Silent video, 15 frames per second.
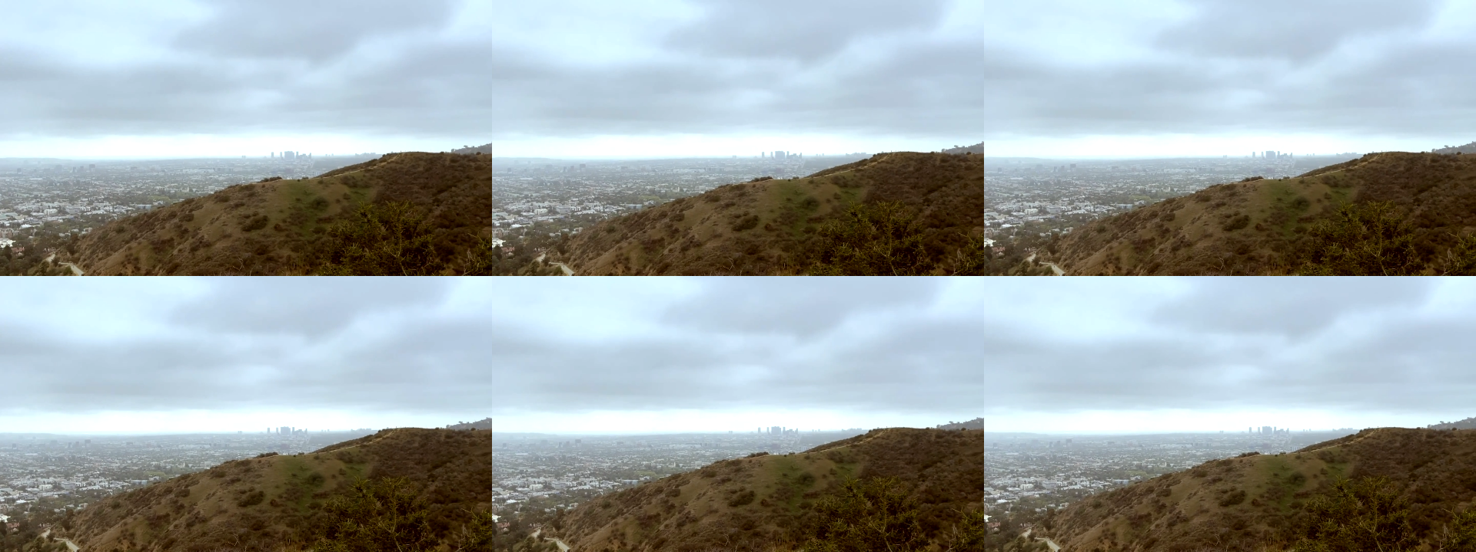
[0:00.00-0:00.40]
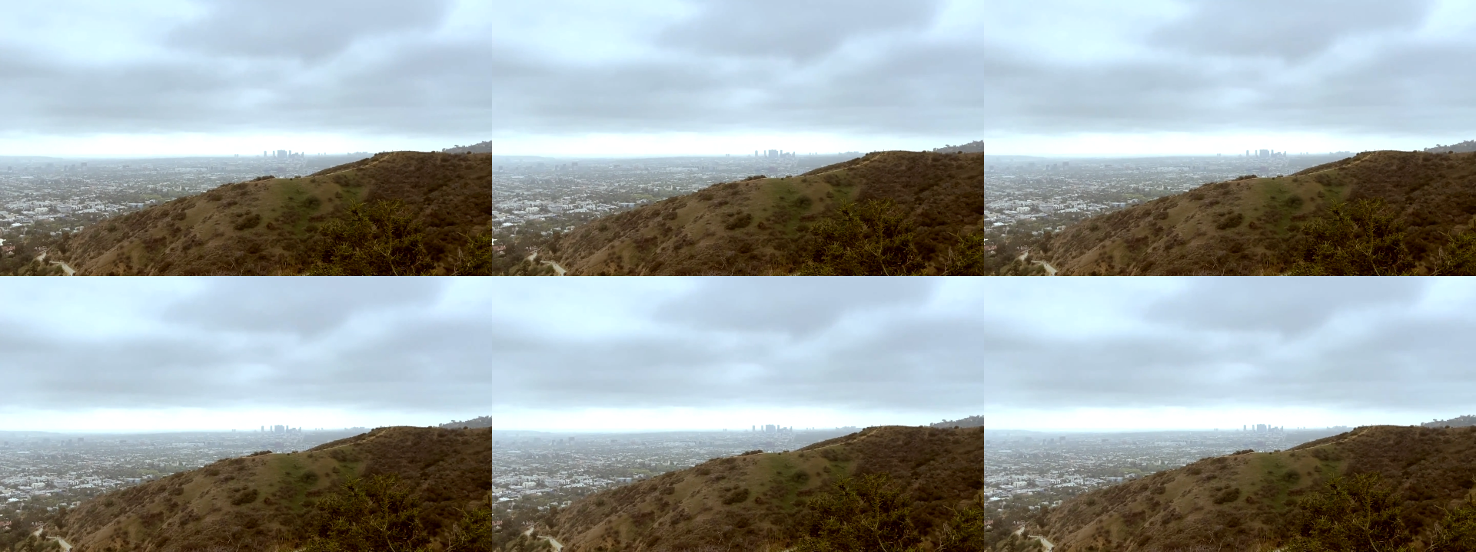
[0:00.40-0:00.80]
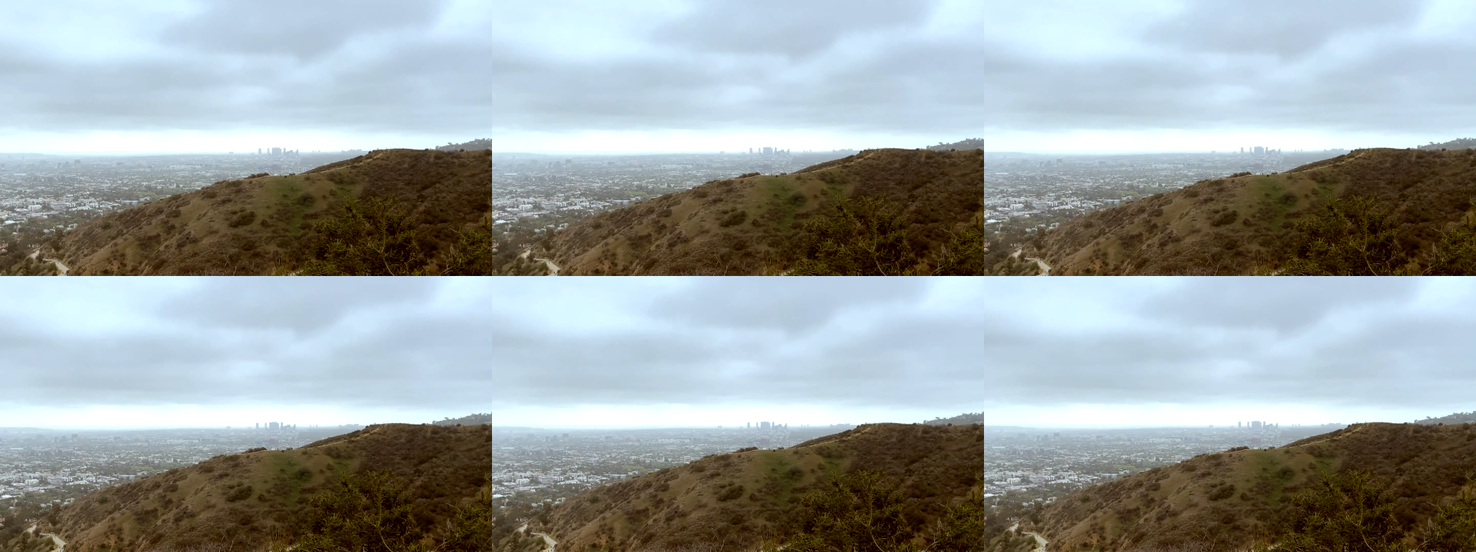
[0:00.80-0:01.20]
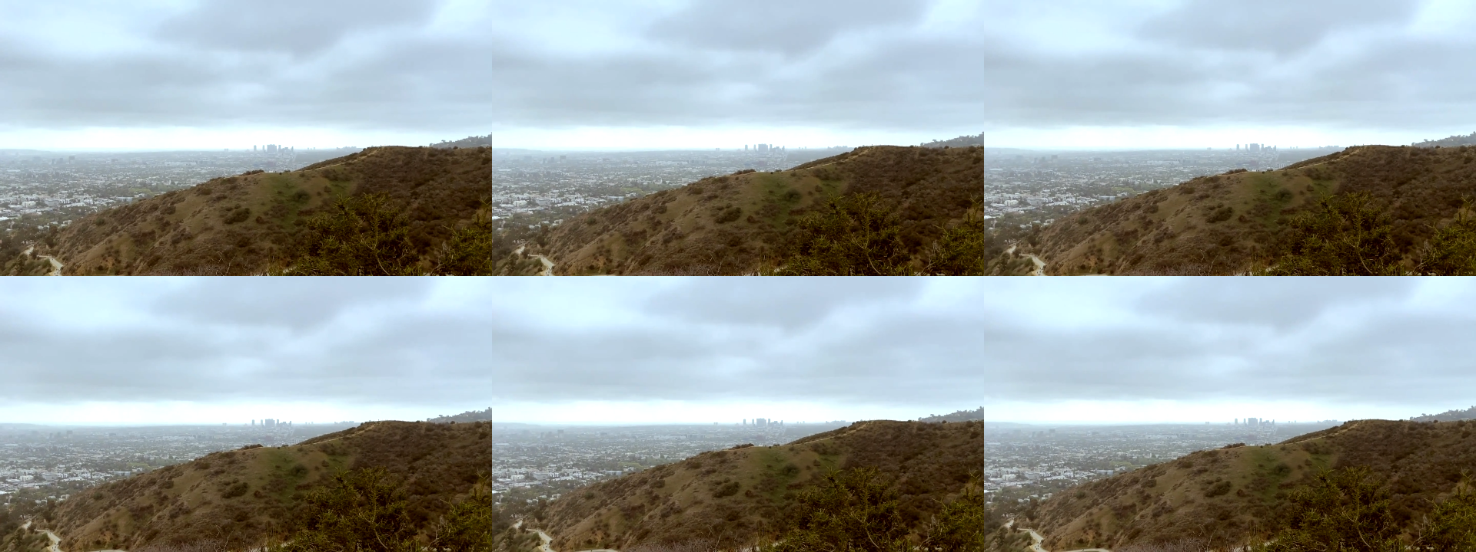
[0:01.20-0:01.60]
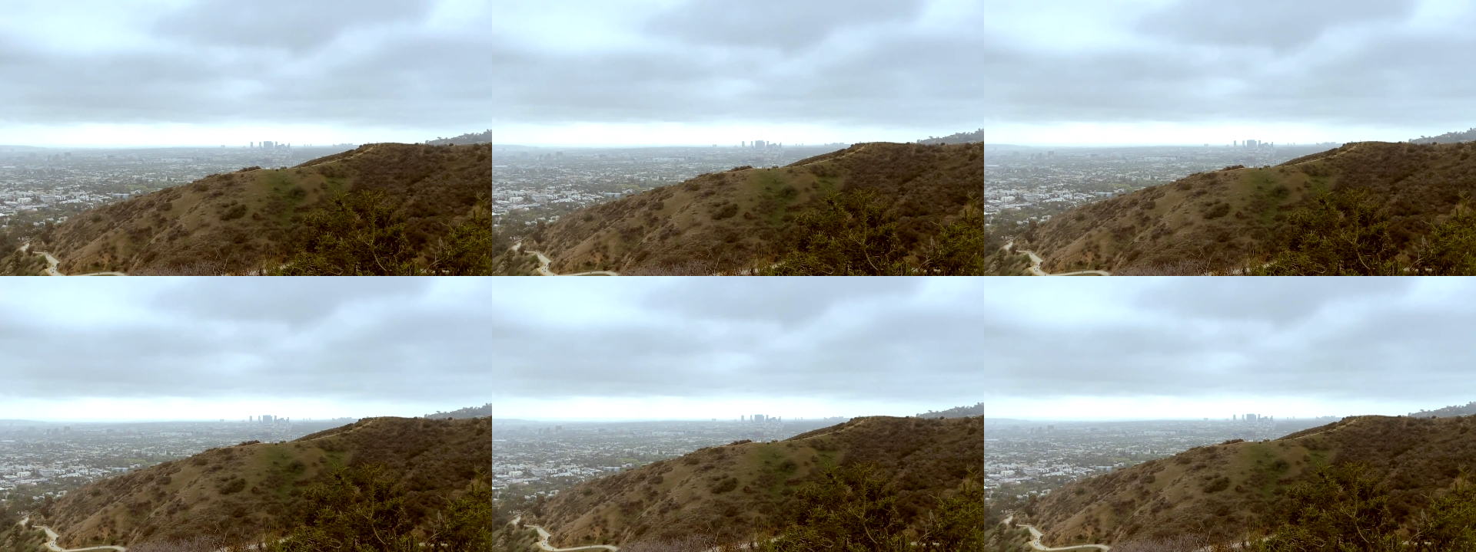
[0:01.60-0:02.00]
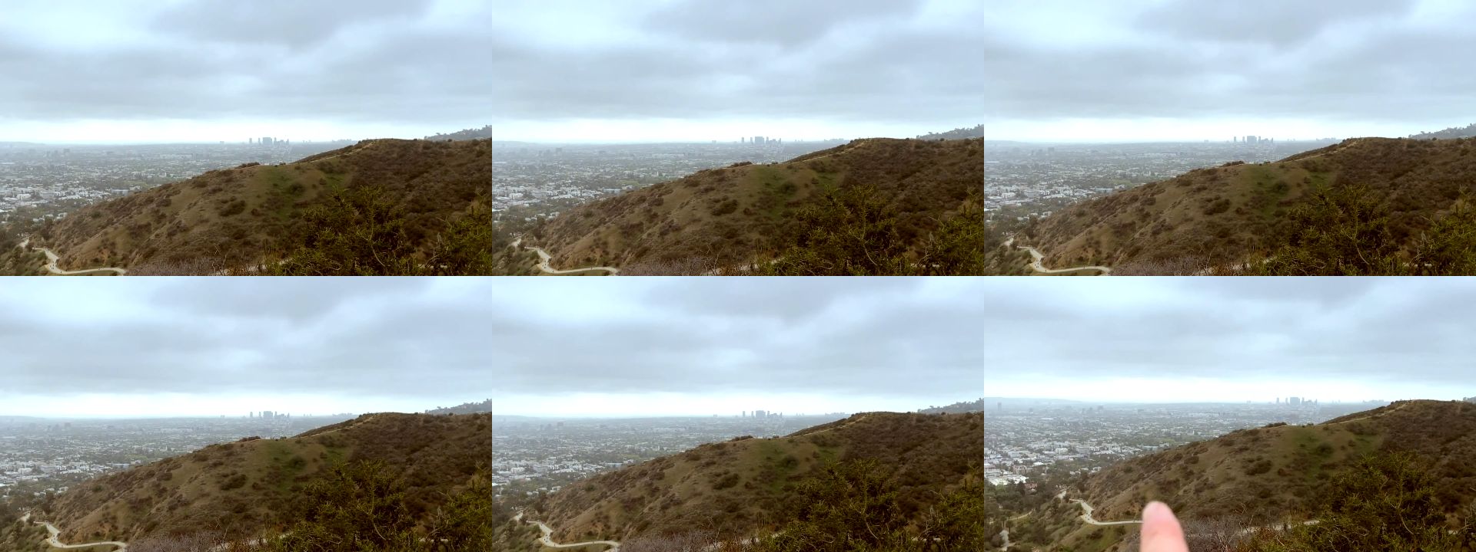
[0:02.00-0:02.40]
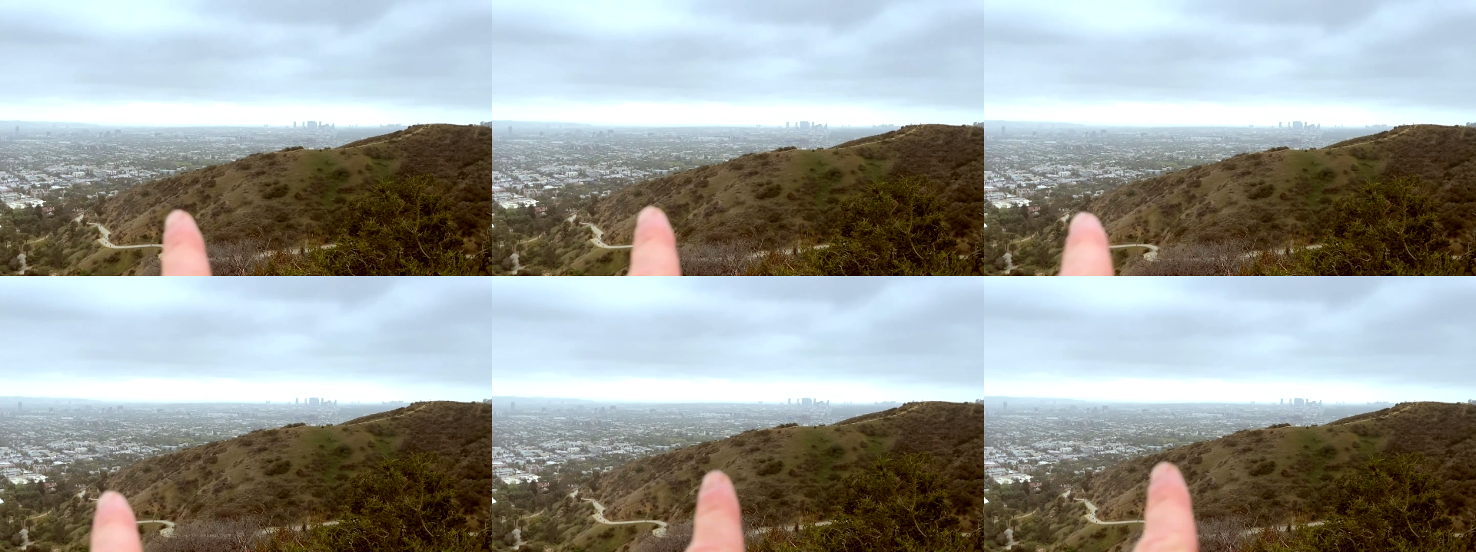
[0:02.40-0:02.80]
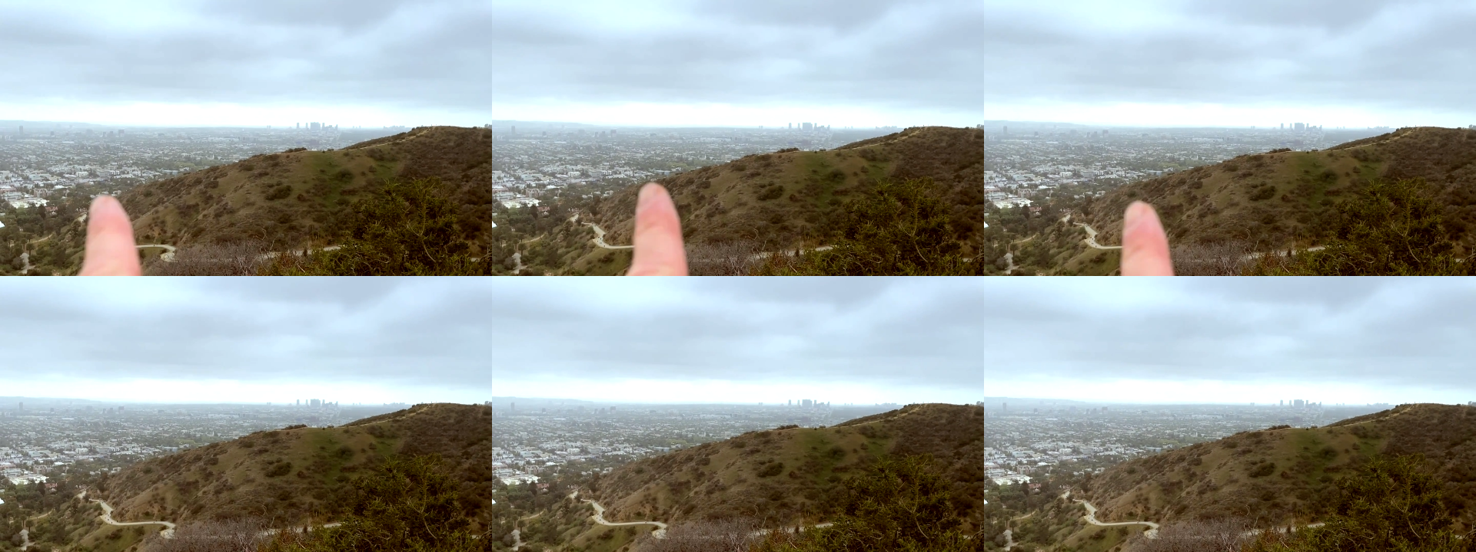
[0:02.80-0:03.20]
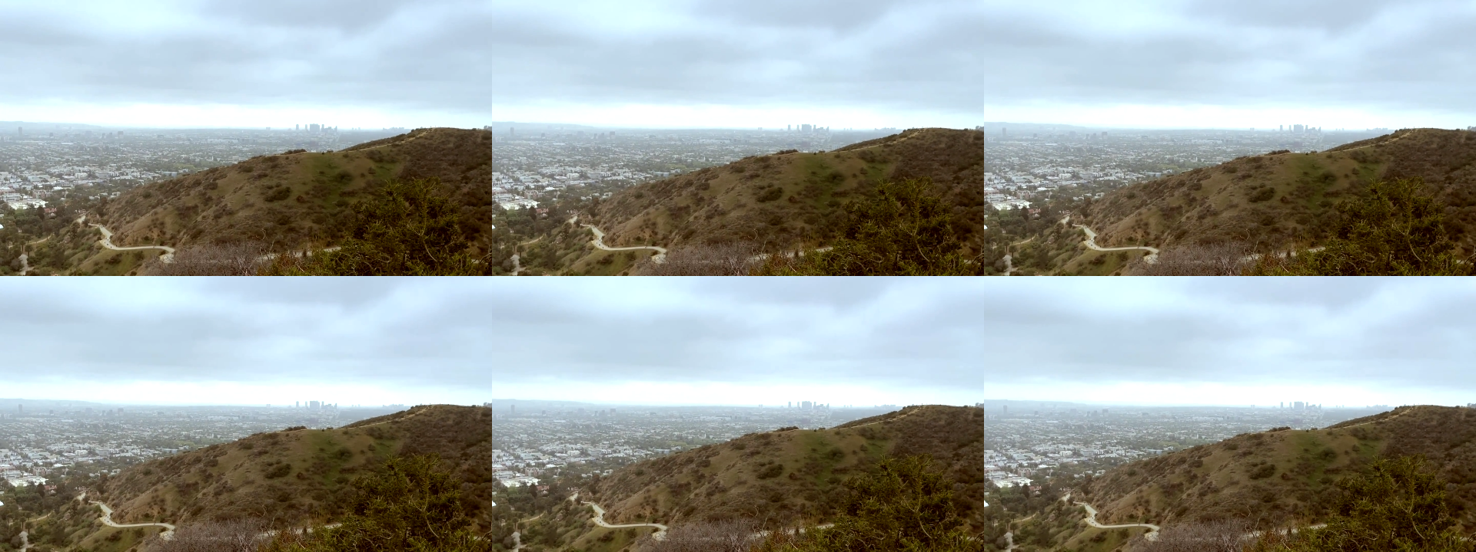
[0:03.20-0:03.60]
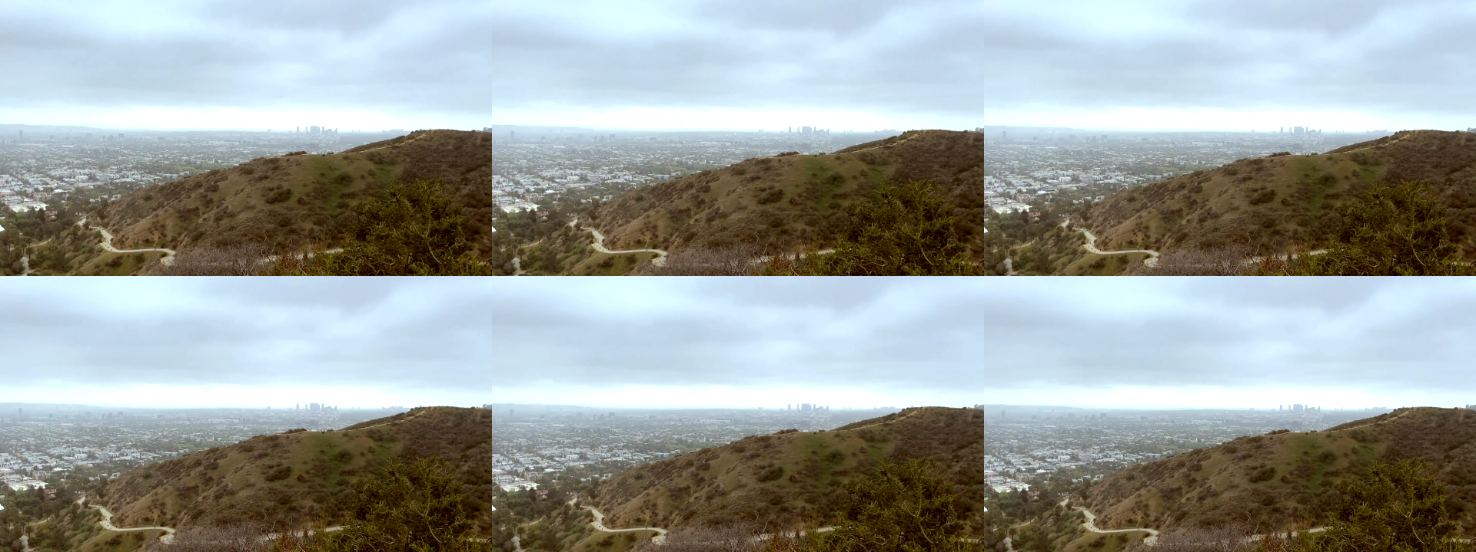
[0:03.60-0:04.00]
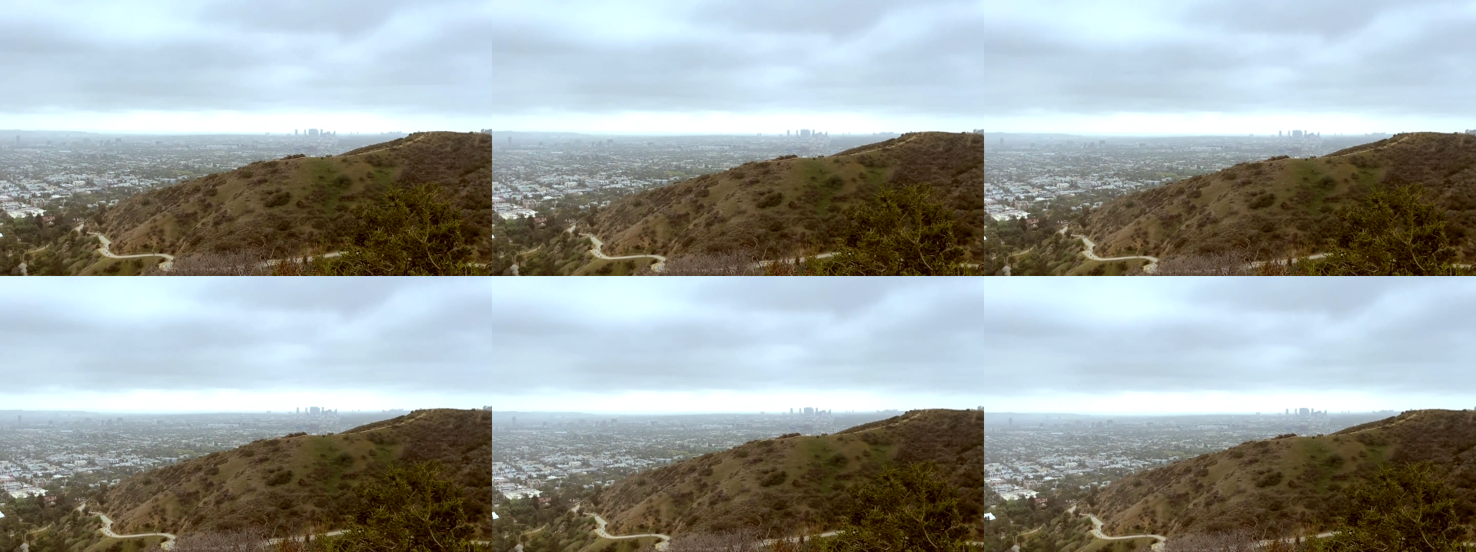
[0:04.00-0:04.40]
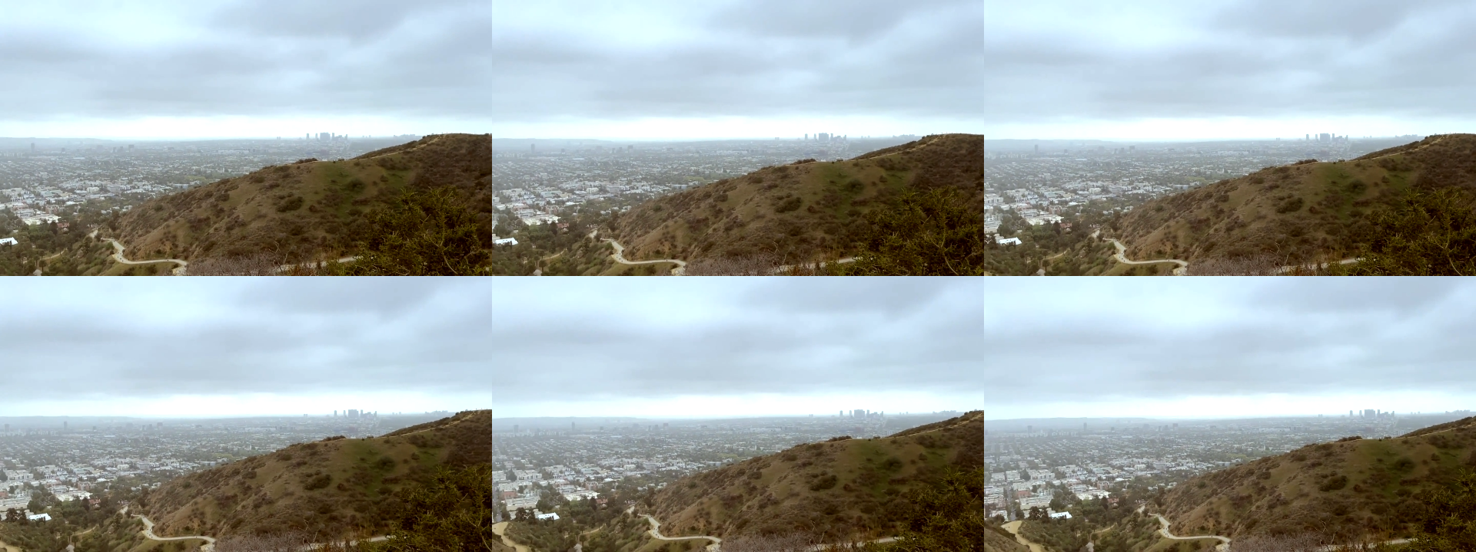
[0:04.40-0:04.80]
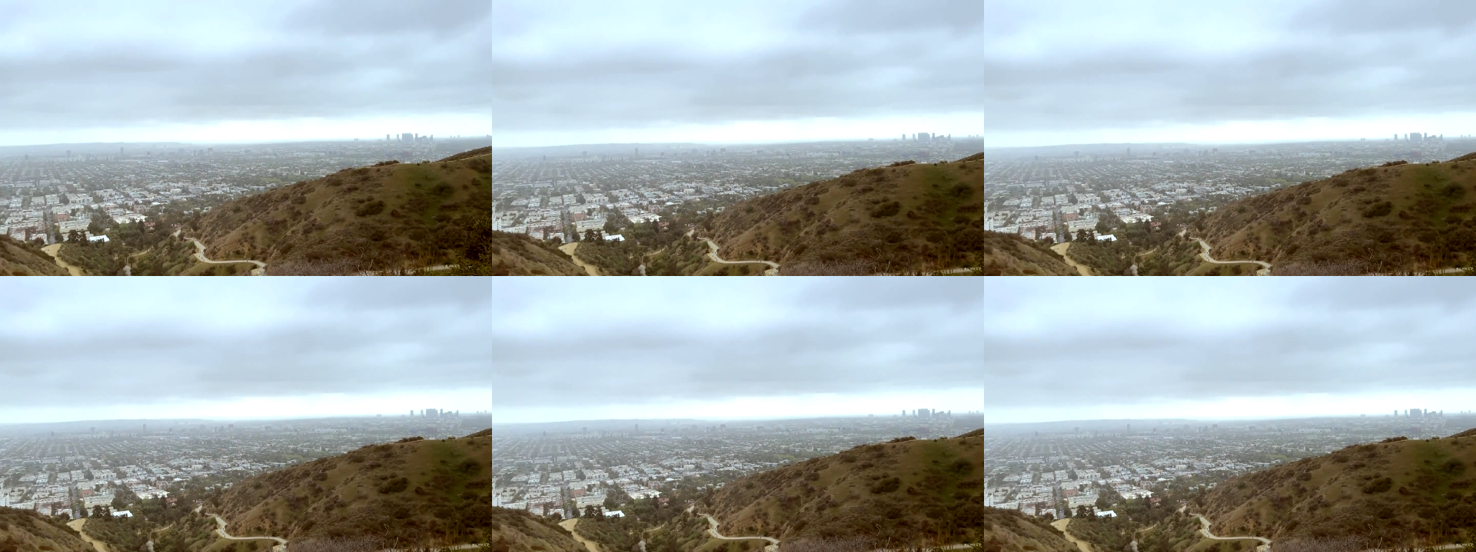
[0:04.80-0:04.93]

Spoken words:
[unreadable: no face in view]